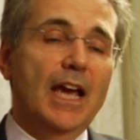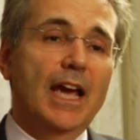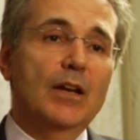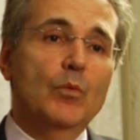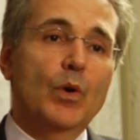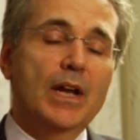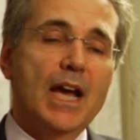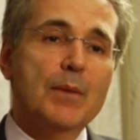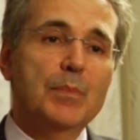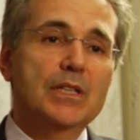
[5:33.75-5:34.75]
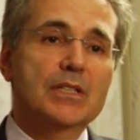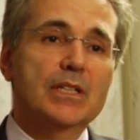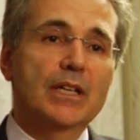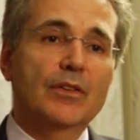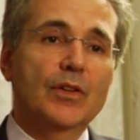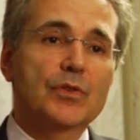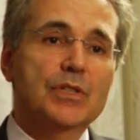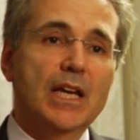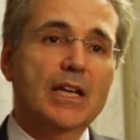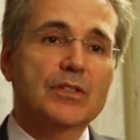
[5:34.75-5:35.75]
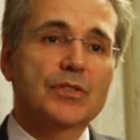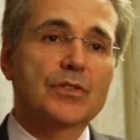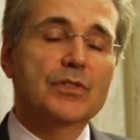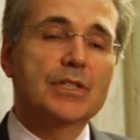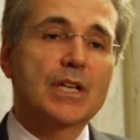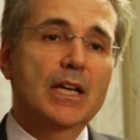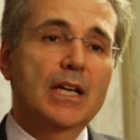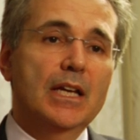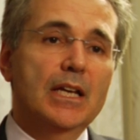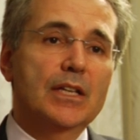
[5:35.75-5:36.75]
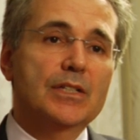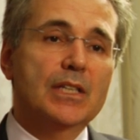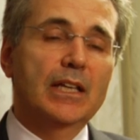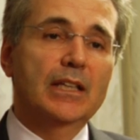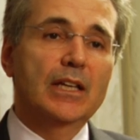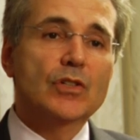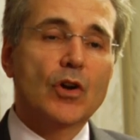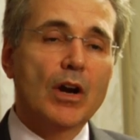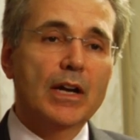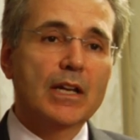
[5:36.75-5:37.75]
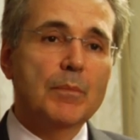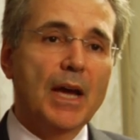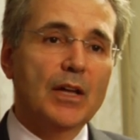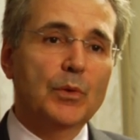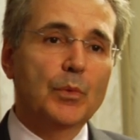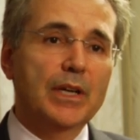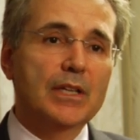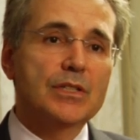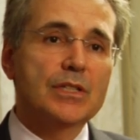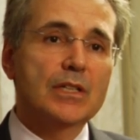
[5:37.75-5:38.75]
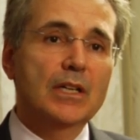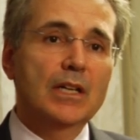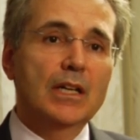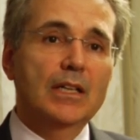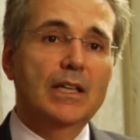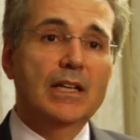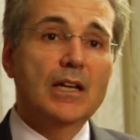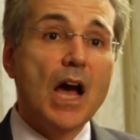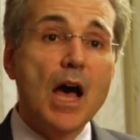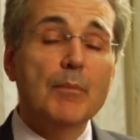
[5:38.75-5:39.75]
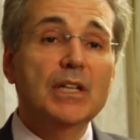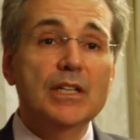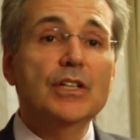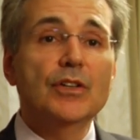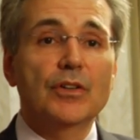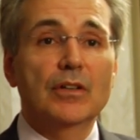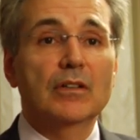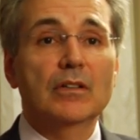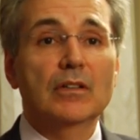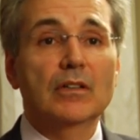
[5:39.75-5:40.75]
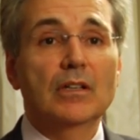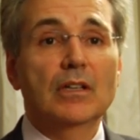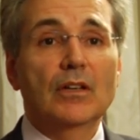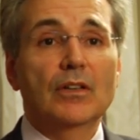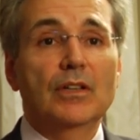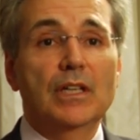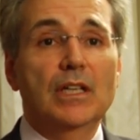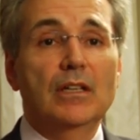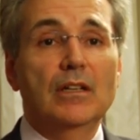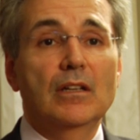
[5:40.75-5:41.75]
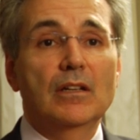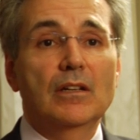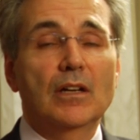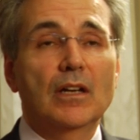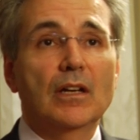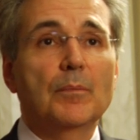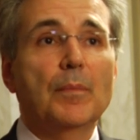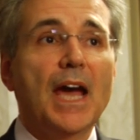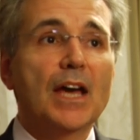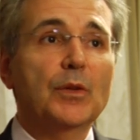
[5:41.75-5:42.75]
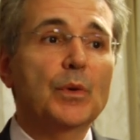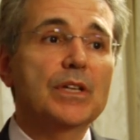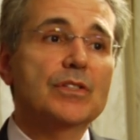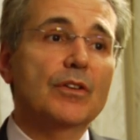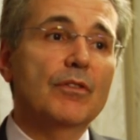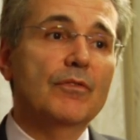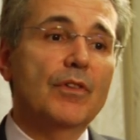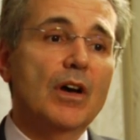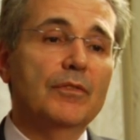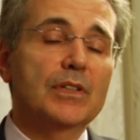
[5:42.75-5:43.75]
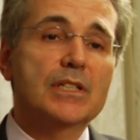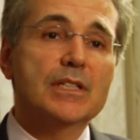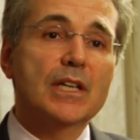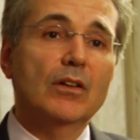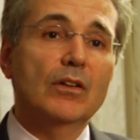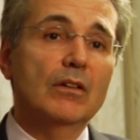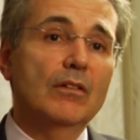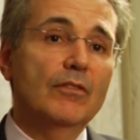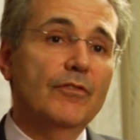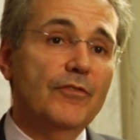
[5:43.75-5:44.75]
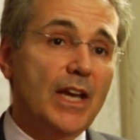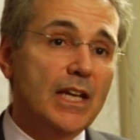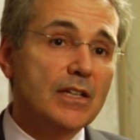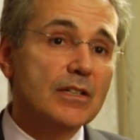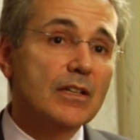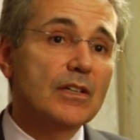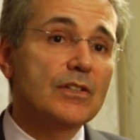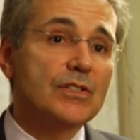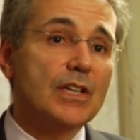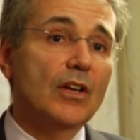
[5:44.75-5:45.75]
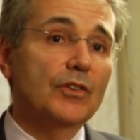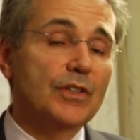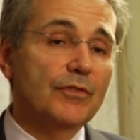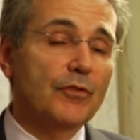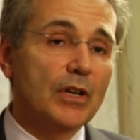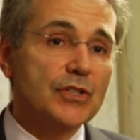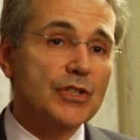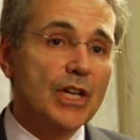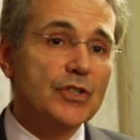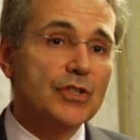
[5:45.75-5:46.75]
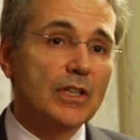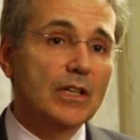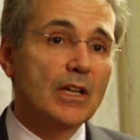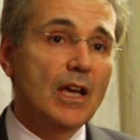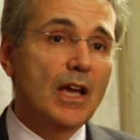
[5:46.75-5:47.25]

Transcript: And what happens in those cancers is that they target pathways that commandeer the pathways that are involved in cell fate, cell differentiation,